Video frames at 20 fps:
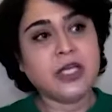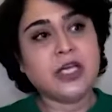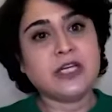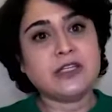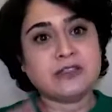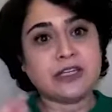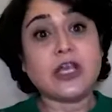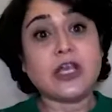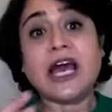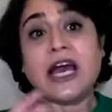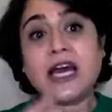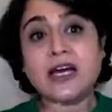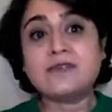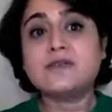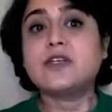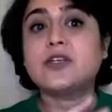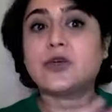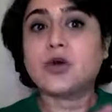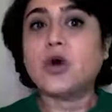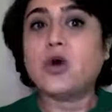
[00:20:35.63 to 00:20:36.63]
They have
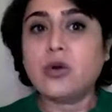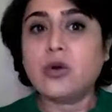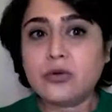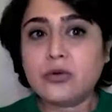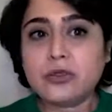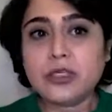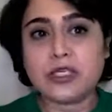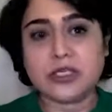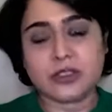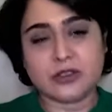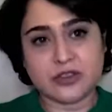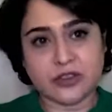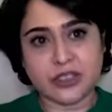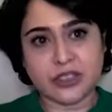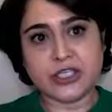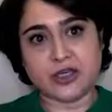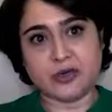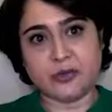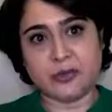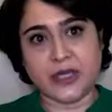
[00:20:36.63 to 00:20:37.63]
their own
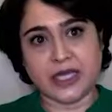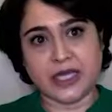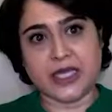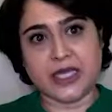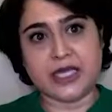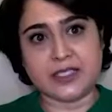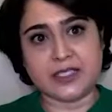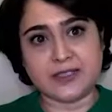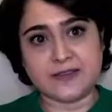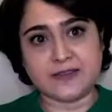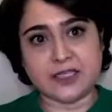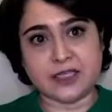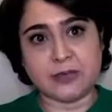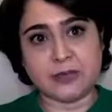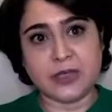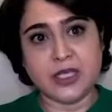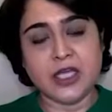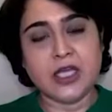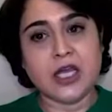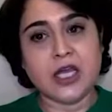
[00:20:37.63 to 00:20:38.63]
trigger mechanism.